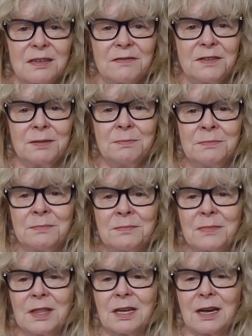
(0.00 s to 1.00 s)
of him.
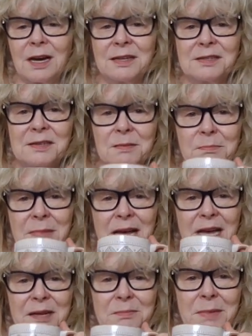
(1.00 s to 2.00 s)
The guy's a
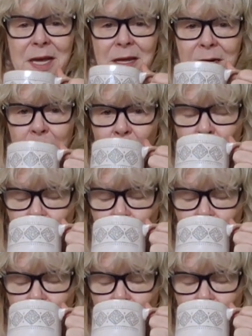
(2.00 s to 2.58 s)
madman.